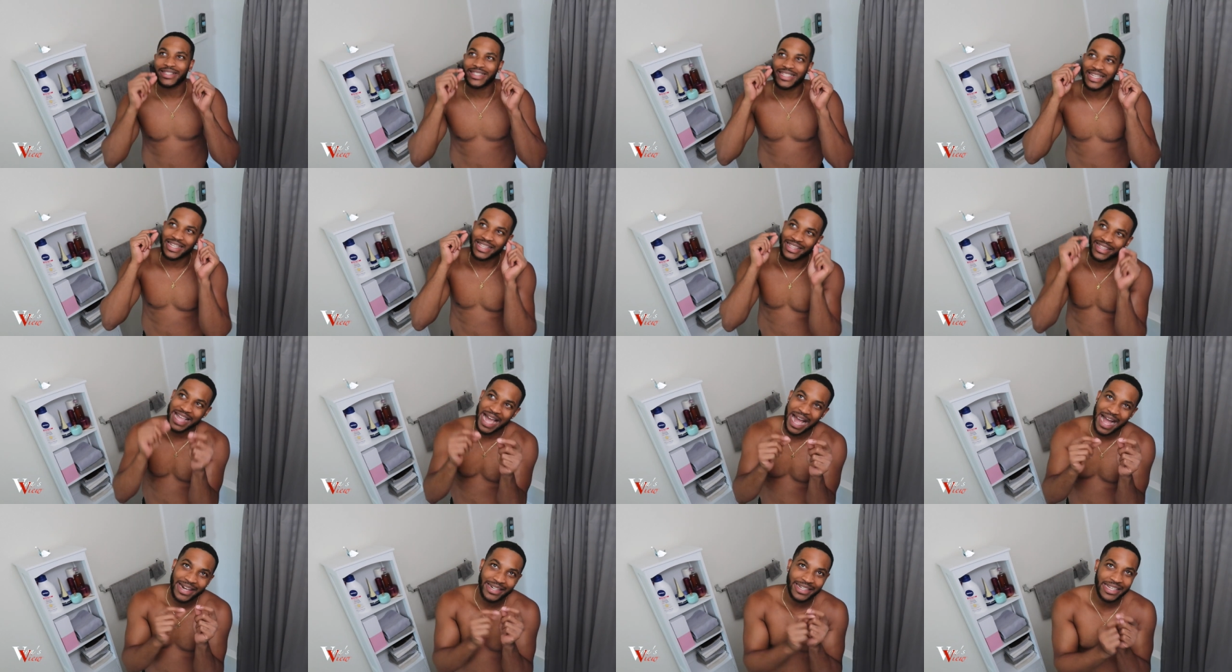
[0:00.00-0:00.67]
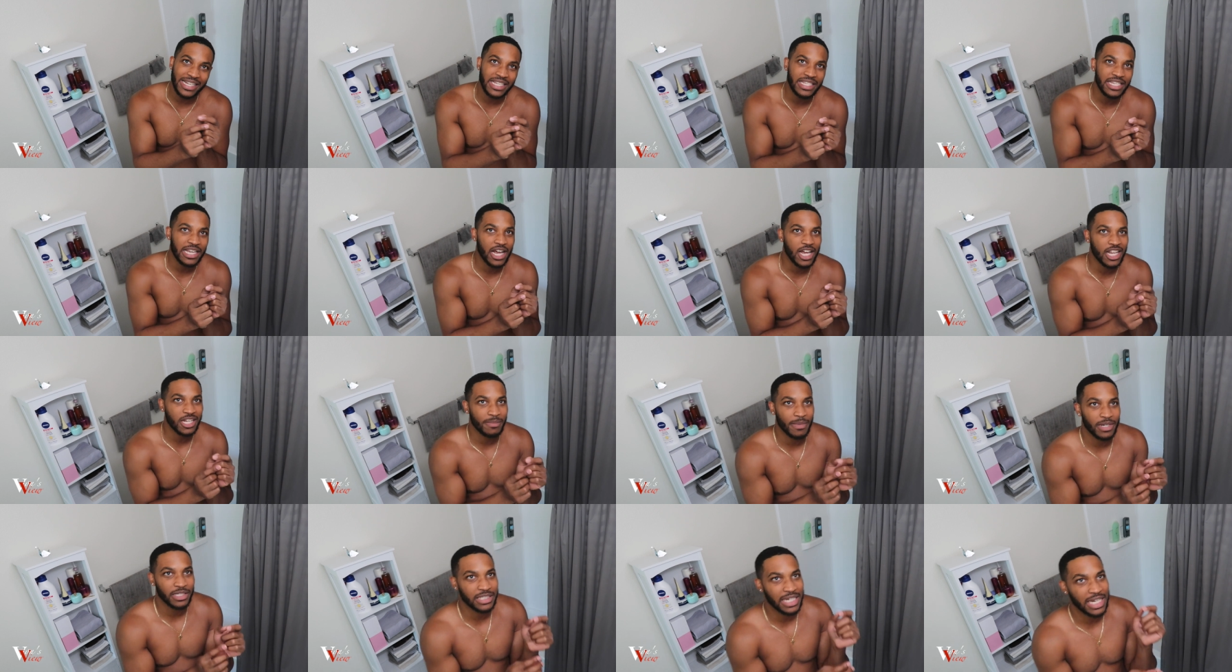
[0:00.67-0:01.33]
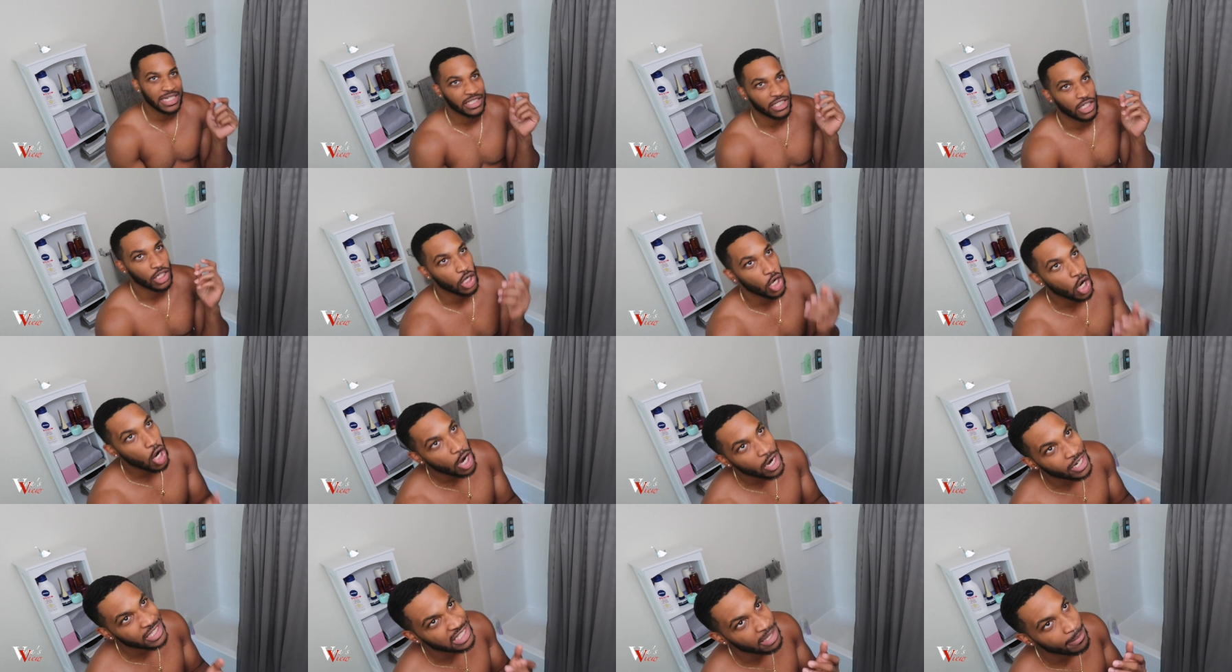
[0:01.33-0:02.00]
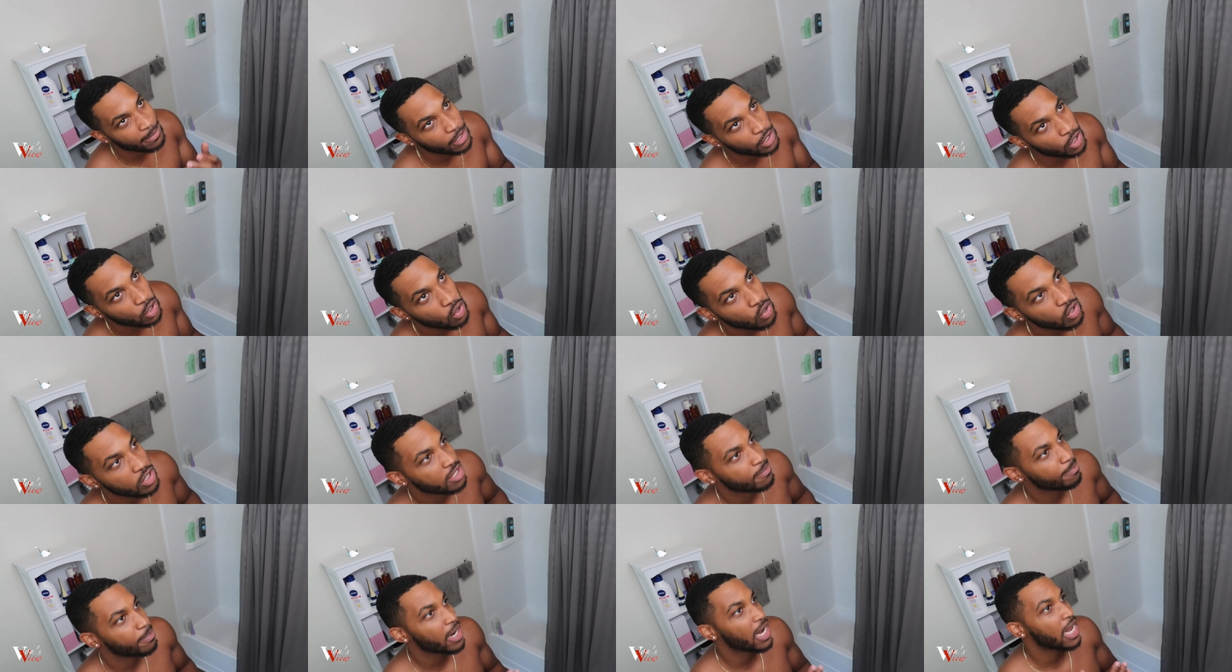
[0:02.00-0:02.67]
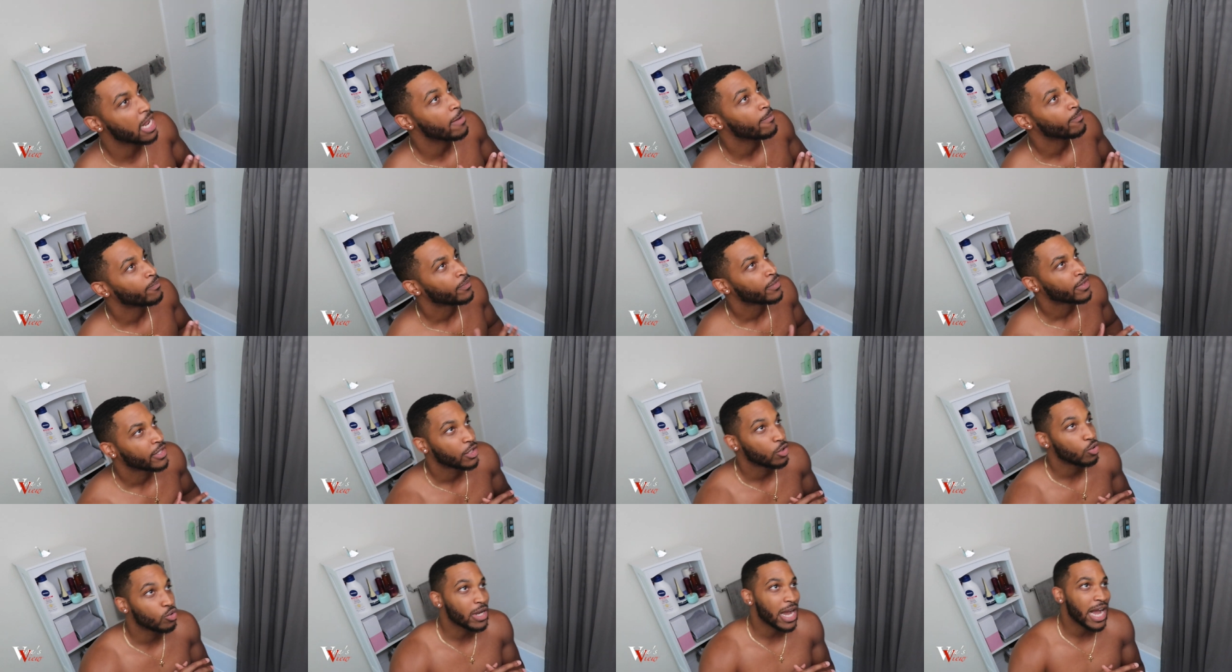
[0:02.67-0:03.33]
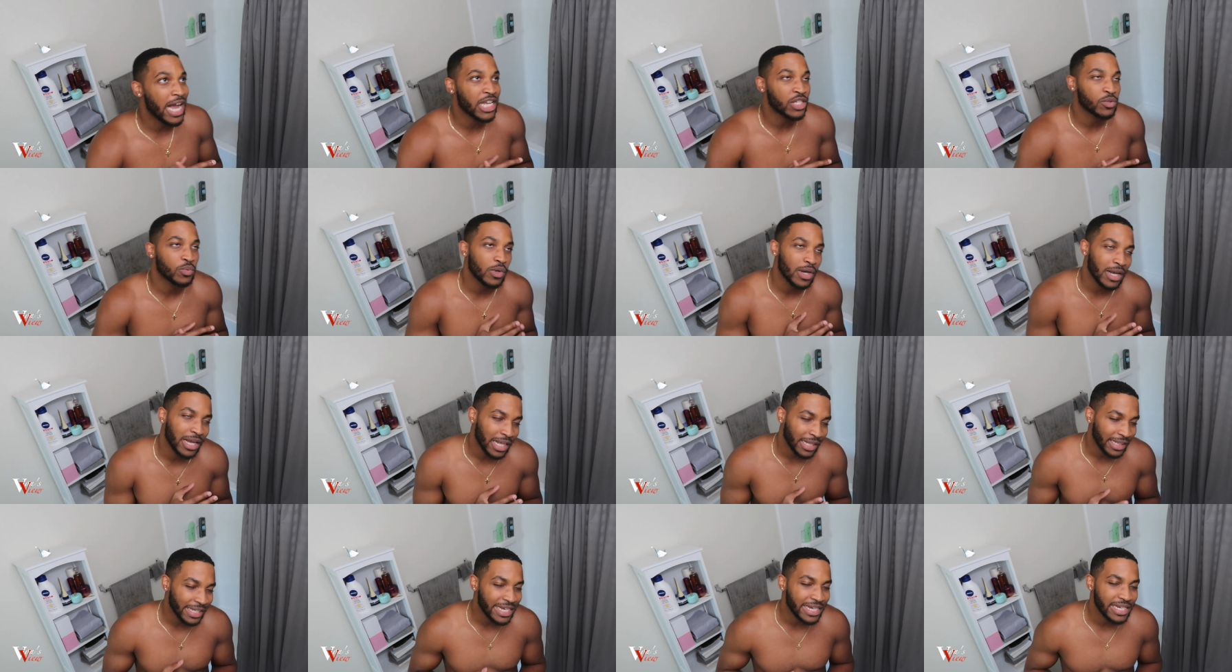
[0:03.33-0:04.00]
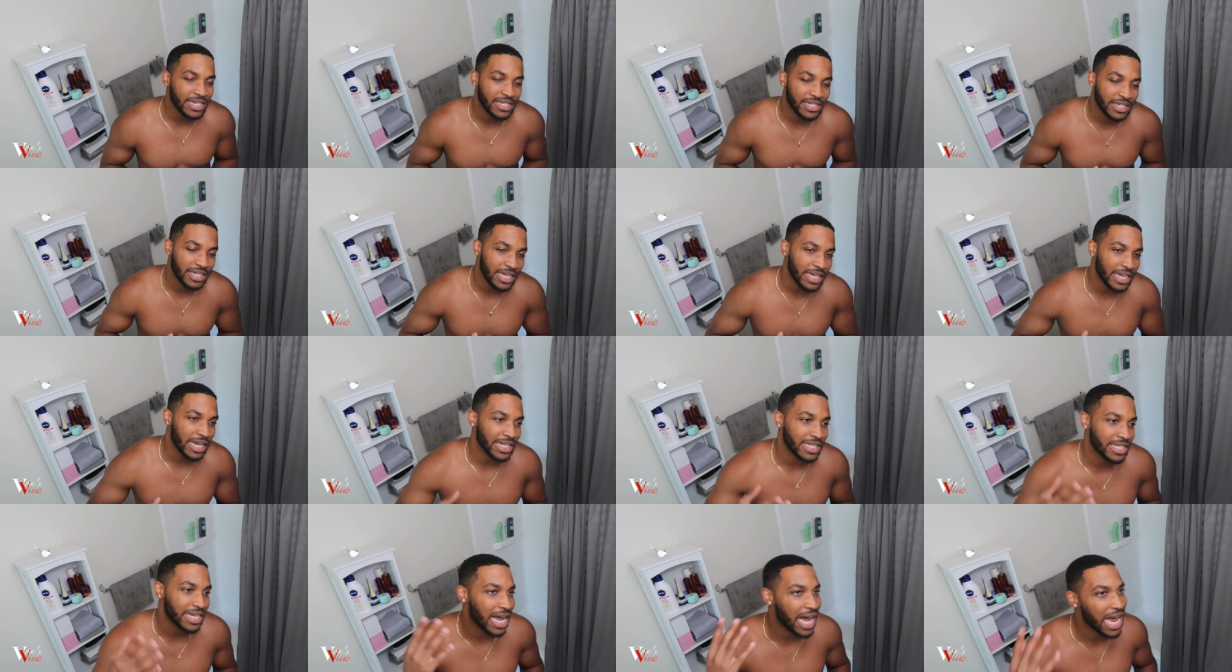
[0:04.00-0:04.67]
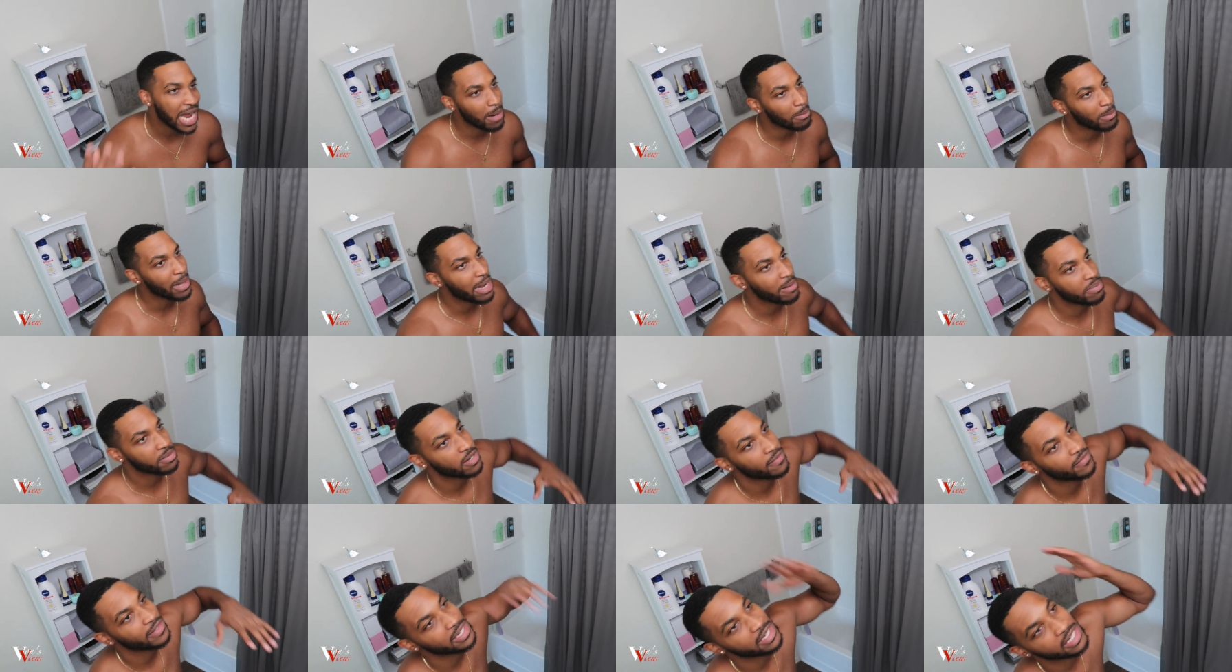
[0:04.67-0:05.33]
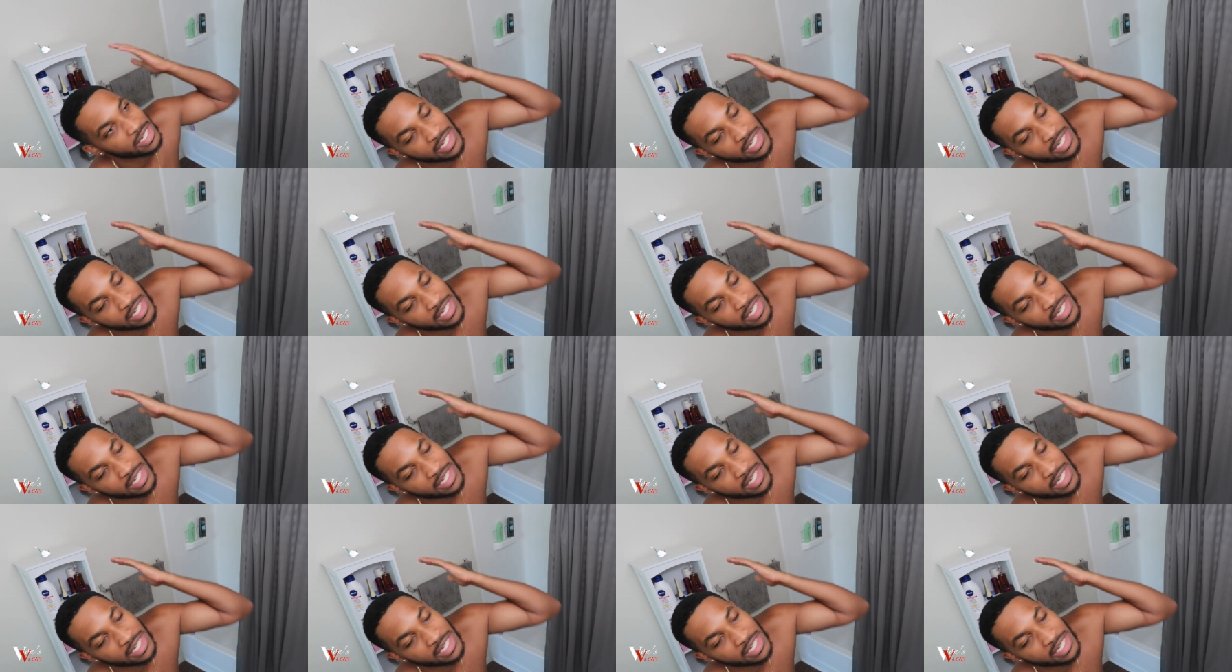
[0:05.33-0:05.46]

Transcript: into that detail as much as the guards I'm gonna use, but you guys will at least see a time lapse of the